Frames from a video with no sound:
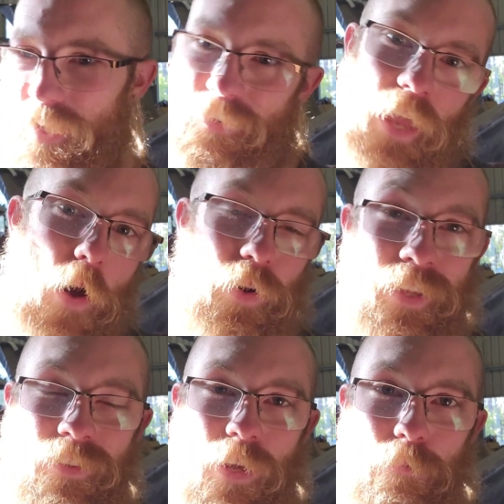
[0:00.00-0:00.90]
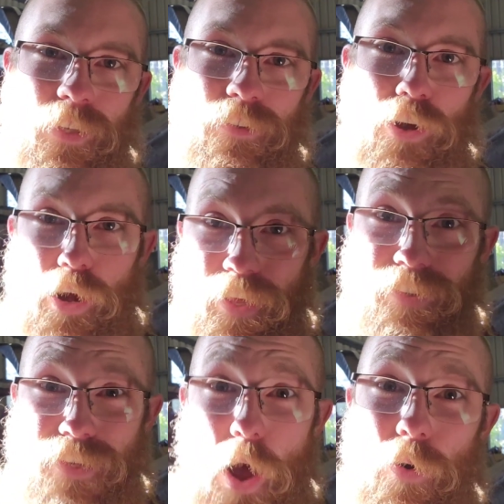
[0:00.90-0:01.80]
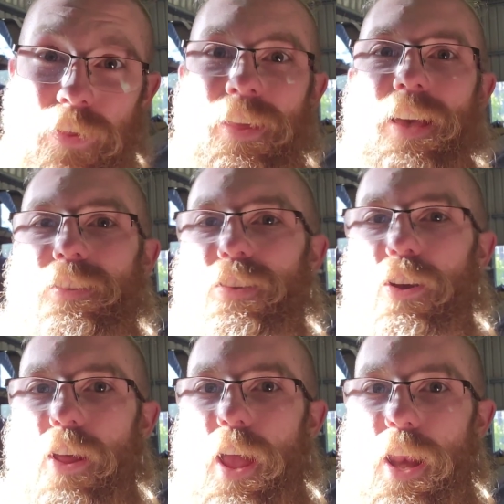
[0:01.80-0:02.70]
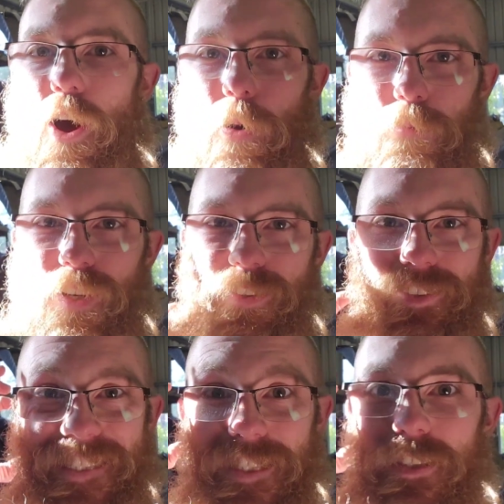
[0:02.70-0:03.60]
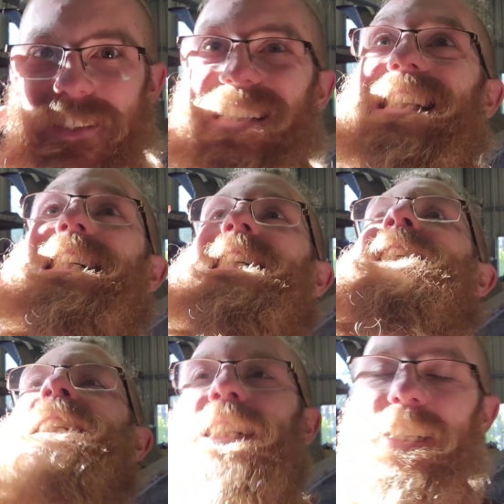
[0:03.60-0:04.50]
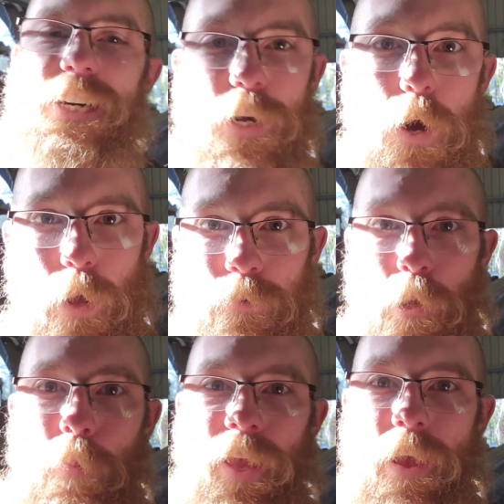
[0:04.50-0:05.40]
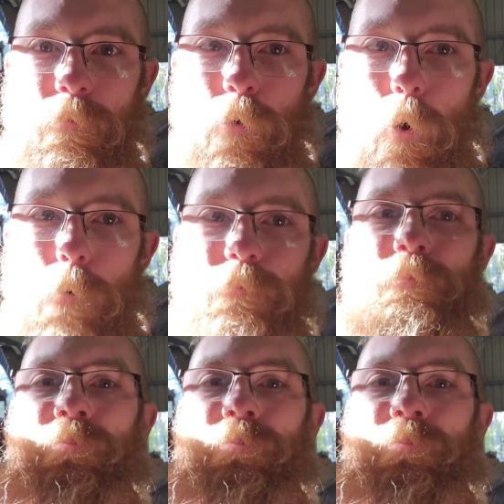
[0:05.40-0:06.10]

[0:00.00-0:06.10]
It's going in something exciting. It's going in the S13. I'm super keen for it.